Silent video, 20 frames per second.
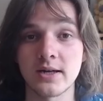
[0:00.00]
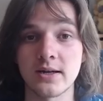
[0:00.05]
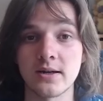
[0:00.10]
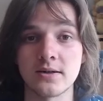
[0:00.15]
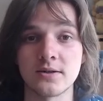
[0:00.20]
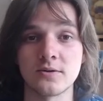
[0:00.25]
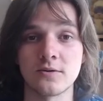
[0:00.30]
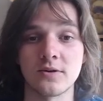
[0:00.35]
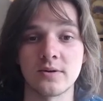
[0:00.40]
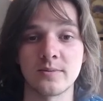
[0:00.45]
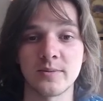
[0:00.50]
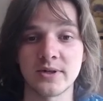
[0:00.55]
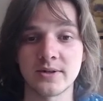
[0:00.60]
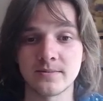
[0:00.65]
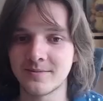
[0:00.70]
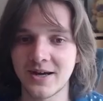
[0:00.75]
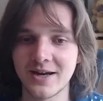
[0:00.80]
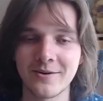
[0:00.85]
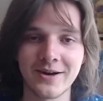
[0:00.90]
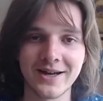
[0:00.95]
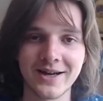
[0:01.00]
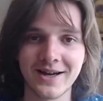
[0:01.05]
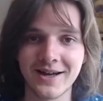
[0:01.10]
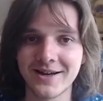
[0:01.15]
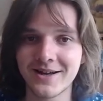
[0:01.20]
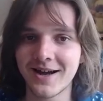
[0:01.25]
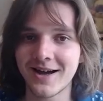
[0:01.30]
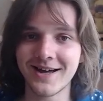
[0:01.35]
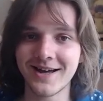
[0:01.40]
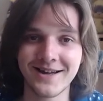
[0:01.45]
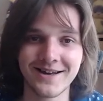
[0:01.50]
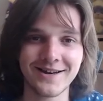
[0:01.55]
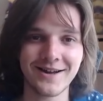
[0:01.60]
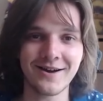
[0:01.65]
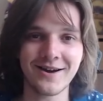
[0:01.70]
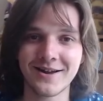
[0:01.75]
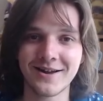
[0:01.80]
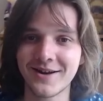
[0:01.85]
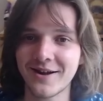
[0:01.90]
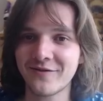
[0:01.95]
at a tournament. Anyway,
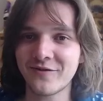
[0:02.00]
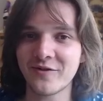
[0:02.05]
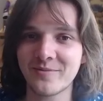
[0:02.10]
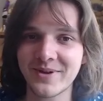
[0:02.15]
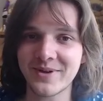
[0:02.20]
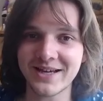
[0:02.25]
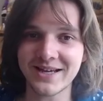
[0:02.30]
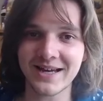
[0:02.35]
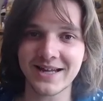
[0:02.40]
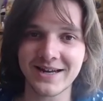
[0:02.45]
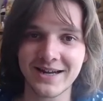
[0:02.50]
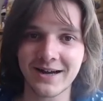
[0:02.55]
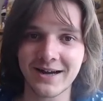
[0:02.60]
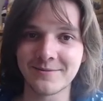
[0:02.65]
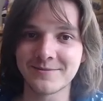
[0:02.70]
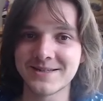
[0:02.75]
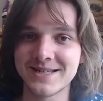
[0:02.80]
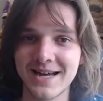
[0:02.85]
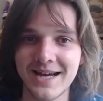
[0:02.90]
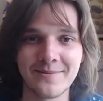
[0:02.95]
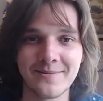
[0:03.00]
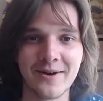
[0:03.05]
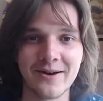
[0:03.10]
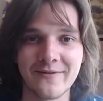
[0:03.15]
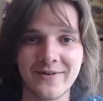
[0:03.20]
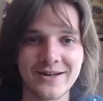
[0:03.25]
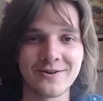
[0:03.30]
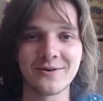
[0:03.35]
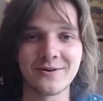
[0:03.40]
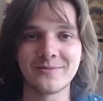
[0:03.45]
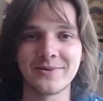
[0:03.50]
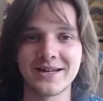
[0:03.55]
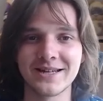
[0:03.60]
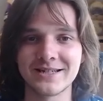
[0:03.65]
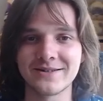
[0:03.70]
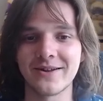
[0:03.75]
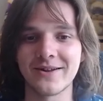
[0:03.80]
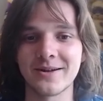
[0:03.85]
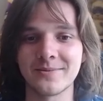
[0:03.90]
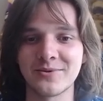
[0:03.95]
enough of me getting upset about there not being
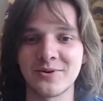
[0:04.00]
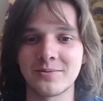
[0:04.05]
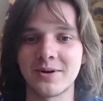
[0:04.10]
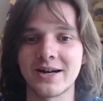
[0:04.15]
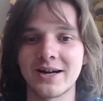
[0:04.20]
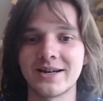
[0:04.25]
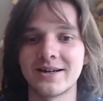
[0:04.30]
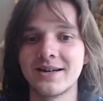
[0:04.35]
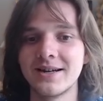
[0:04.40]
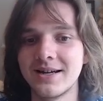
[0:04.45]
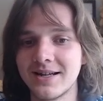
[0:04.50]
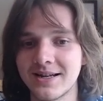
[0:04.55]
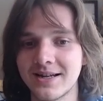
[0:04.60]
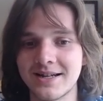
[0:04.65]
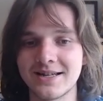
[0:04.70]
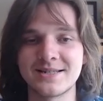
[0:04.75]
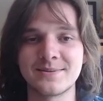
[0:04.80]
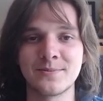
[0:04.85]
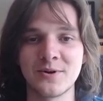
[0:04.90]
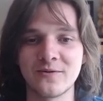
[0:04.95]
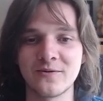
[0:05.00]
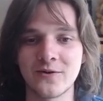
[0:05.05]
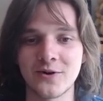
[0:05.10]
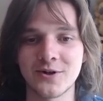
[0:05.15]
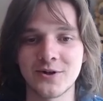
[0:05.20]
Develop Your Brain. Let's move